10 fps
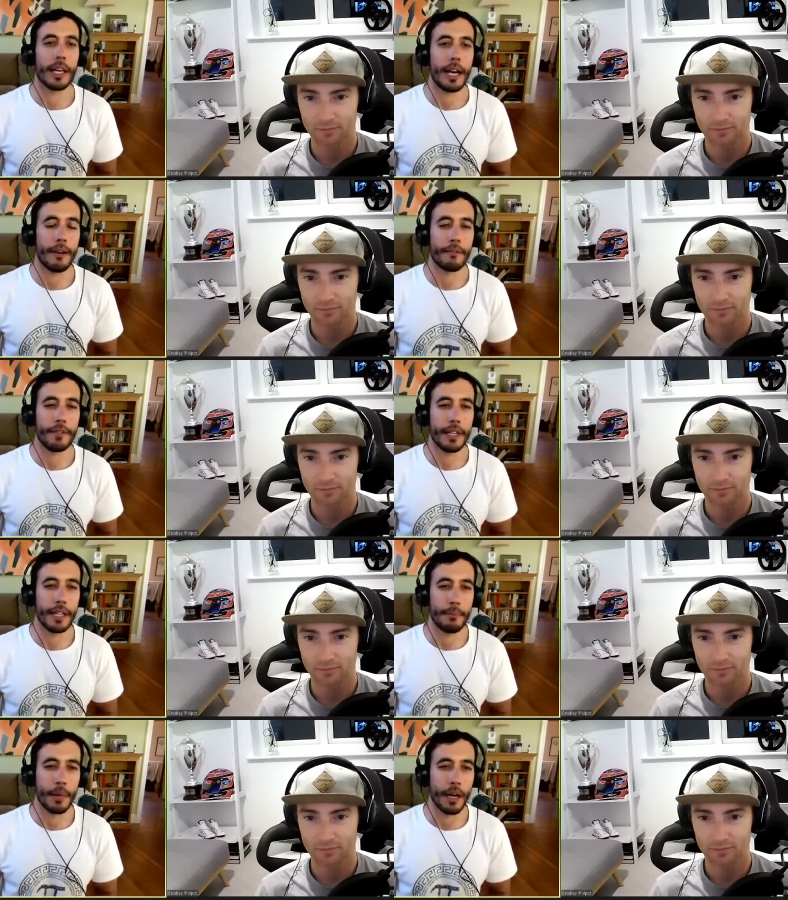Speaker 1: have the
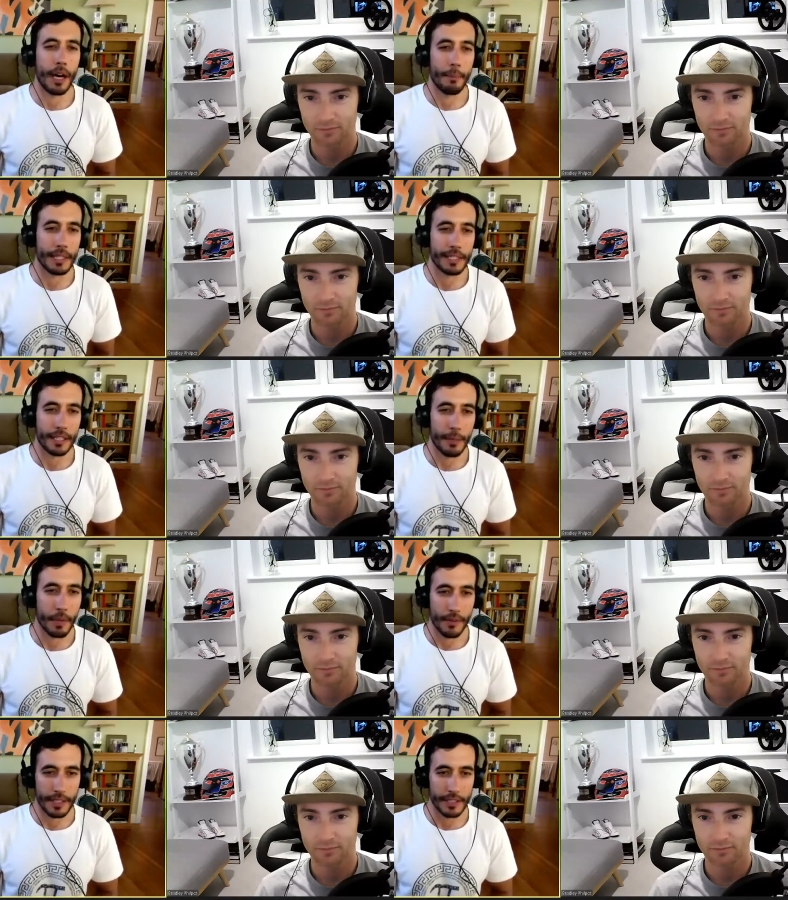ambition and
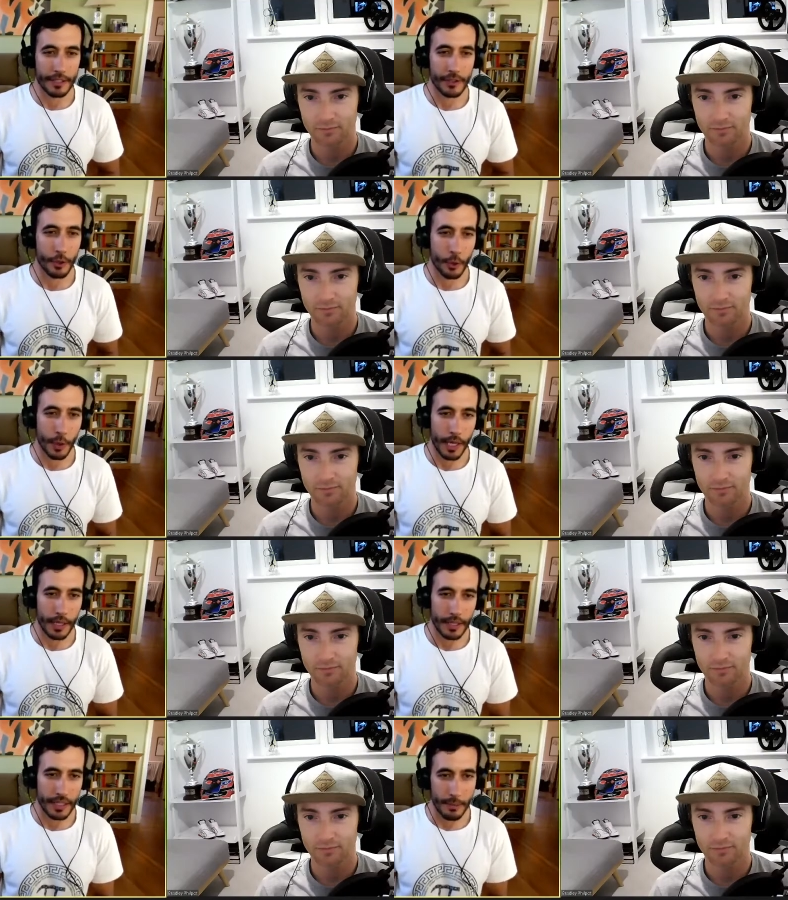motivation to
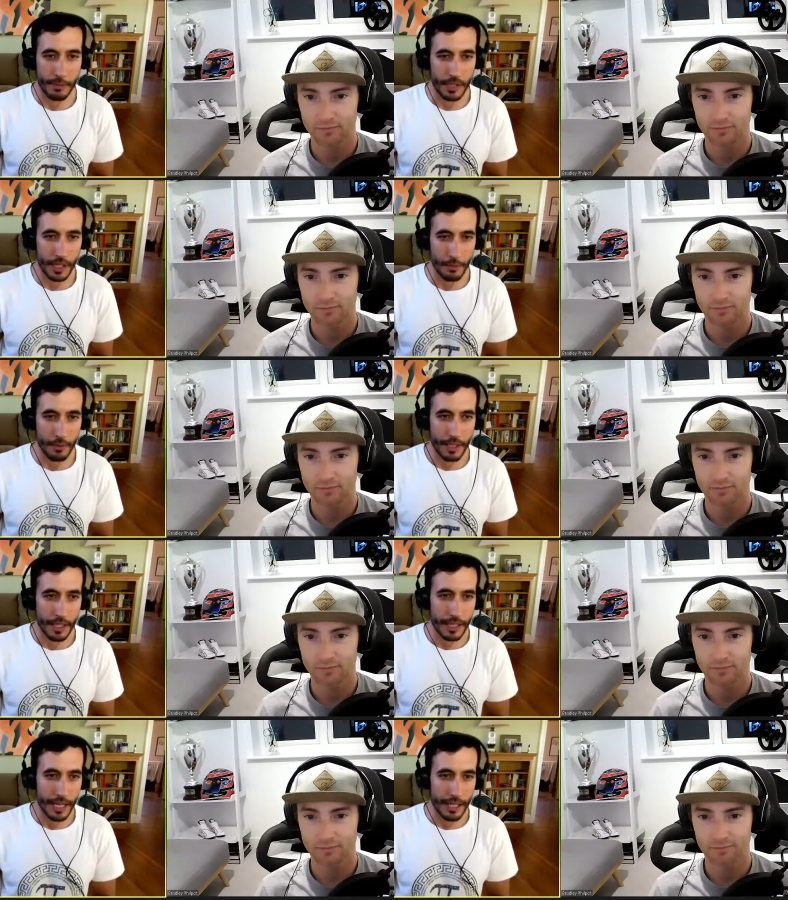create that championship
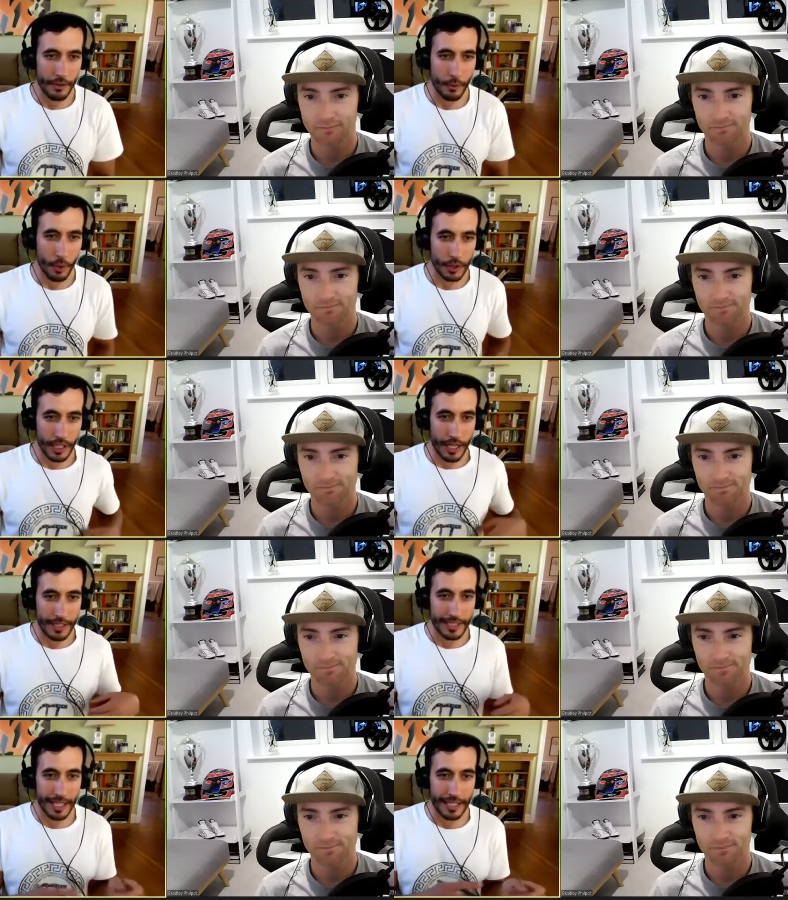that was
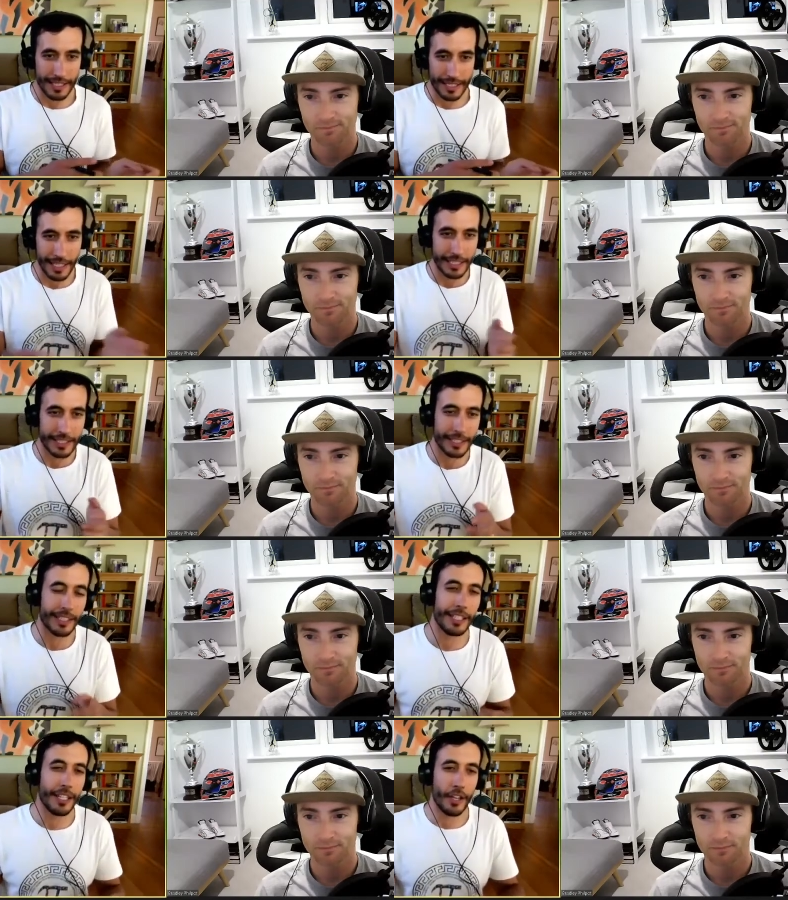gonna success
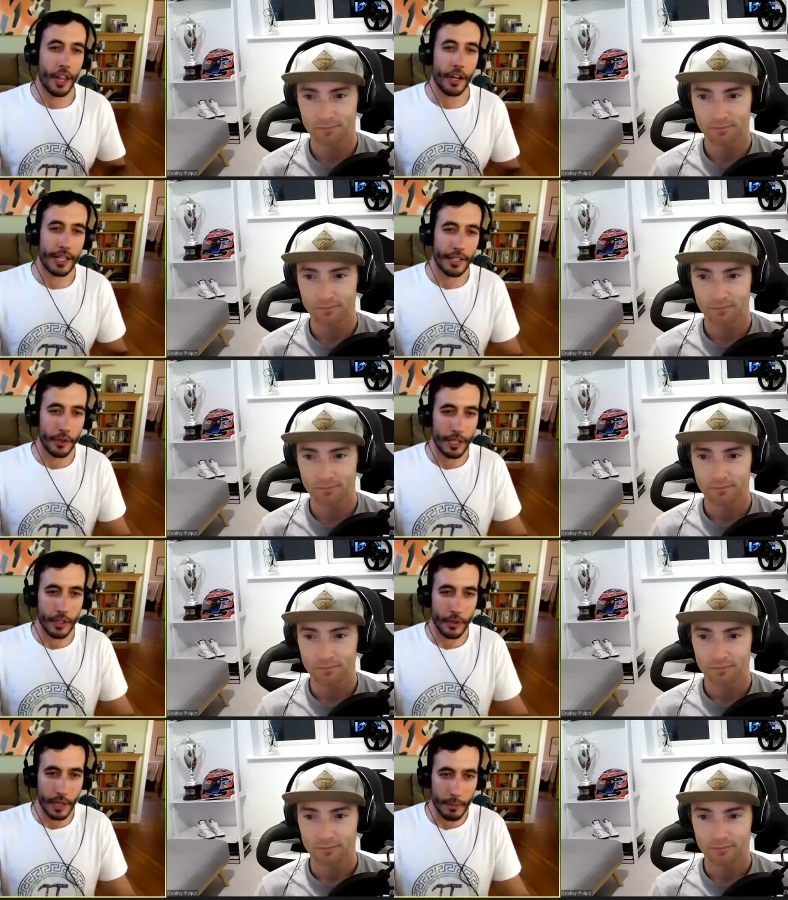not only in the, in
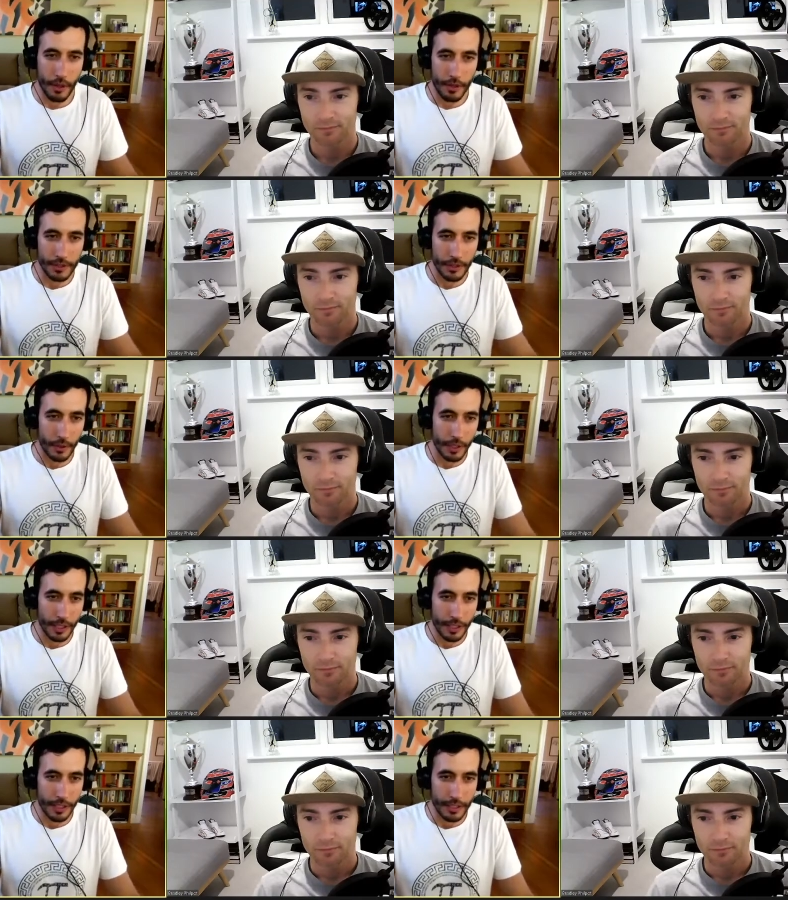the UK but also
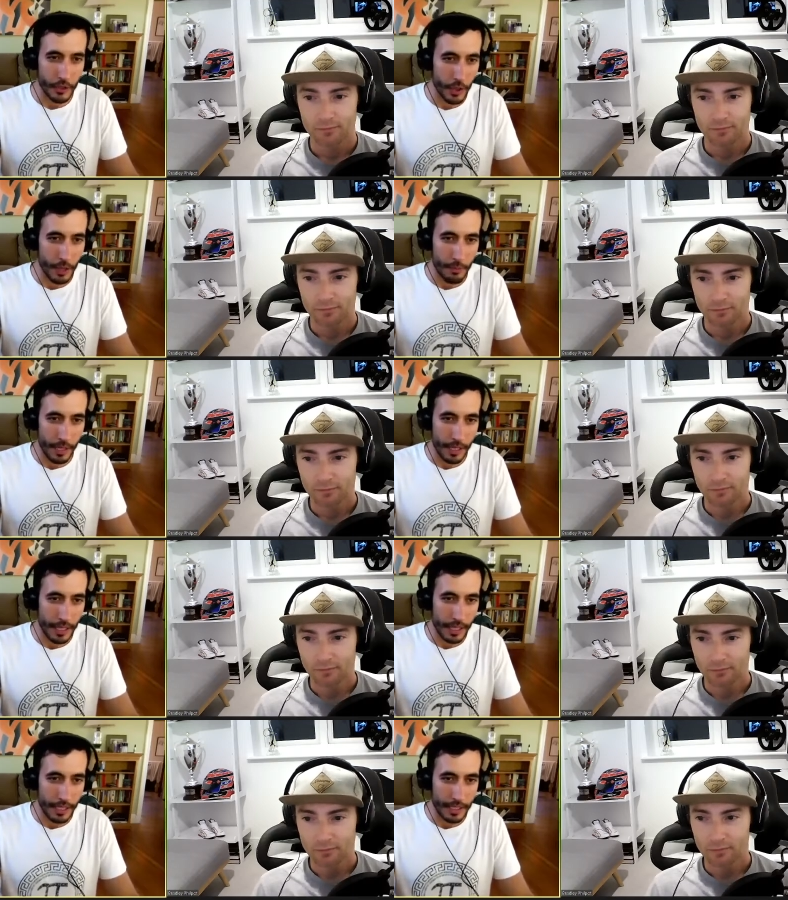in Europe,
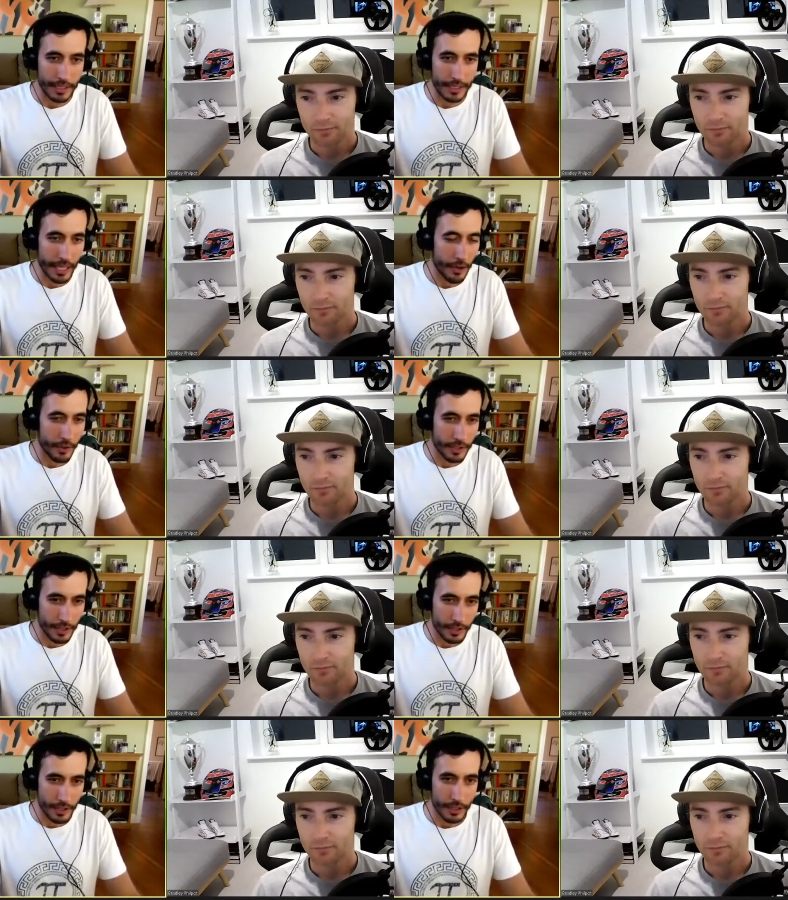and it's now
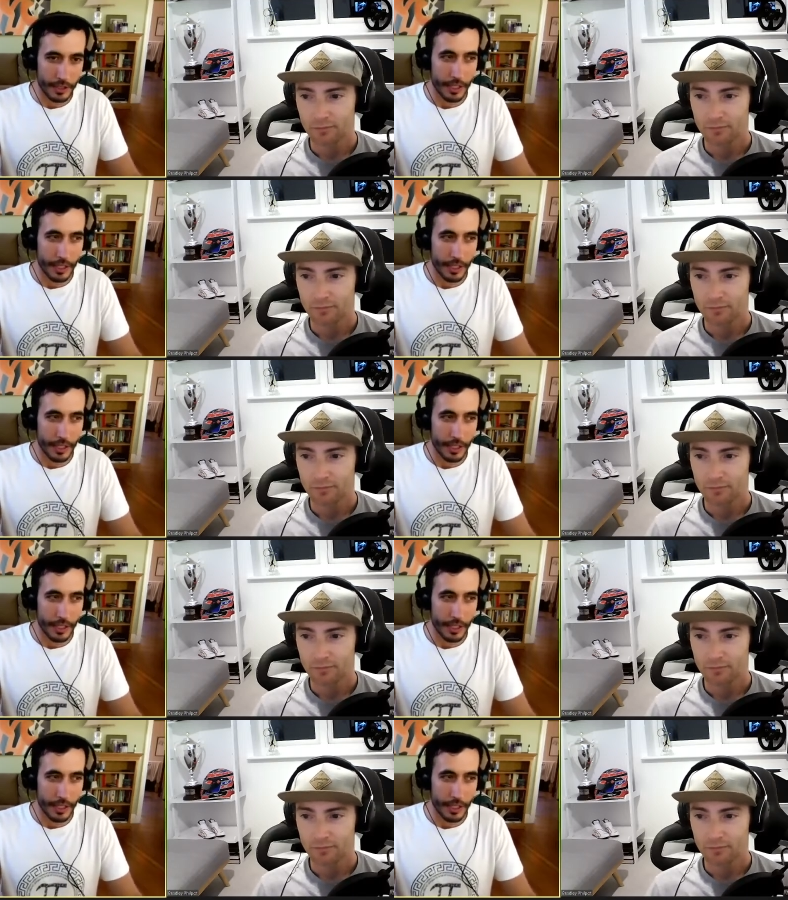considered